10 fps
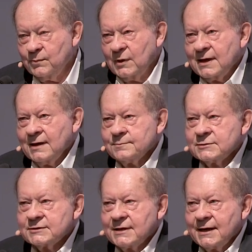
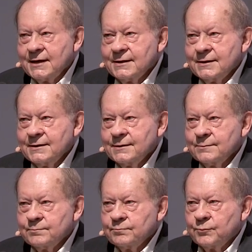becomes a
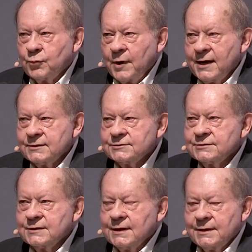
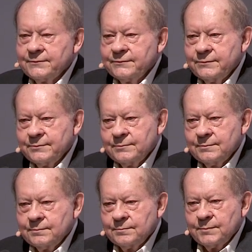branch of
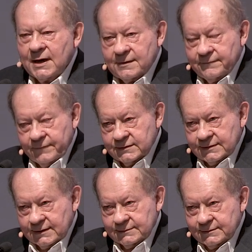
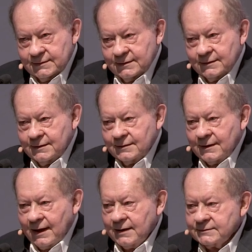metaphysics
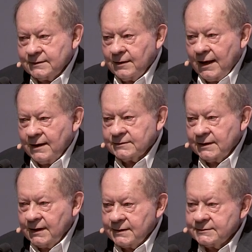as as
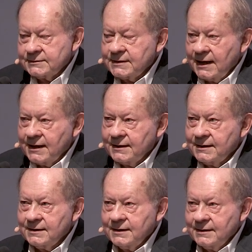against
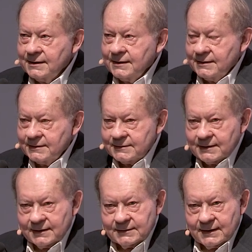a
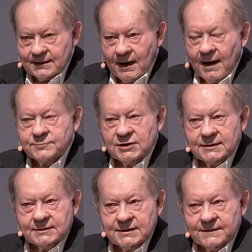
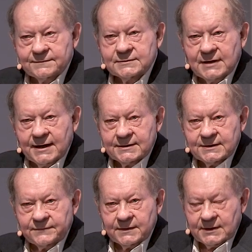object of
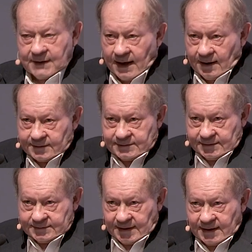scientific
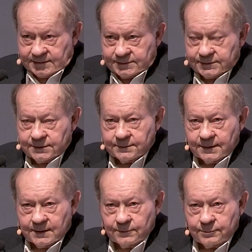analysis as to
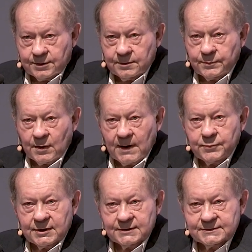the real
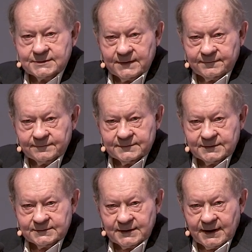properties of
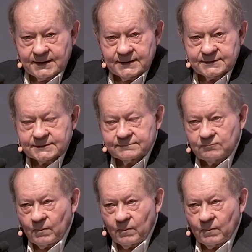societies.